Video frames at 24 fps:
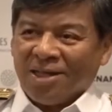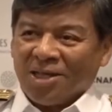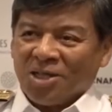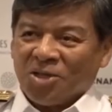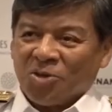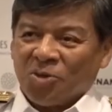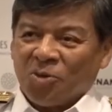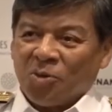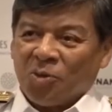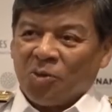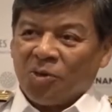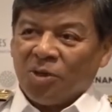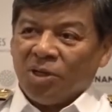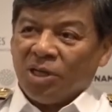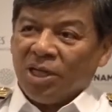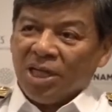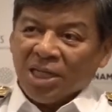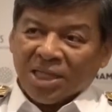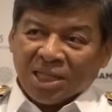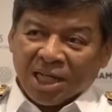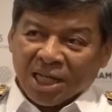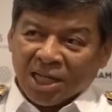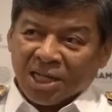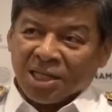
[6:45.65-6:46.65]
So
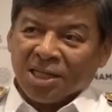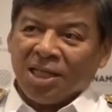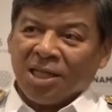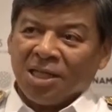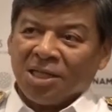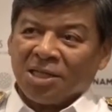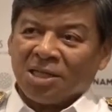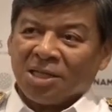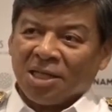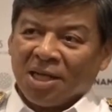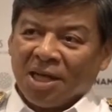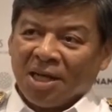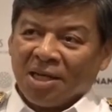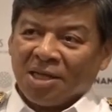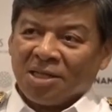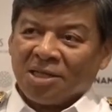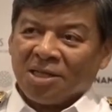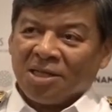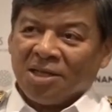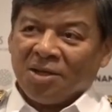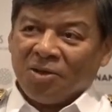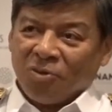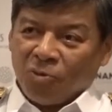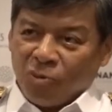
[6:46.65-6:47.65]
these are the things
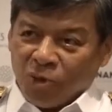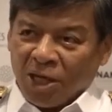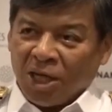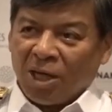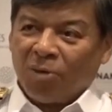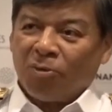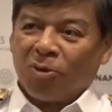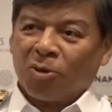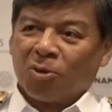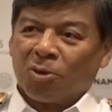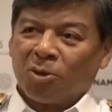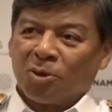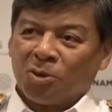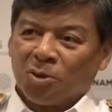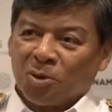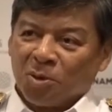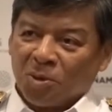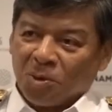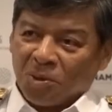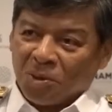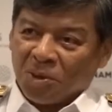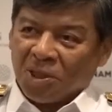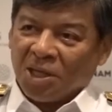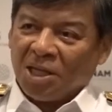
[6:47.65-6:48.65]
that within our
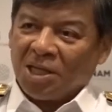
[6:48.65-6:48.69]
control,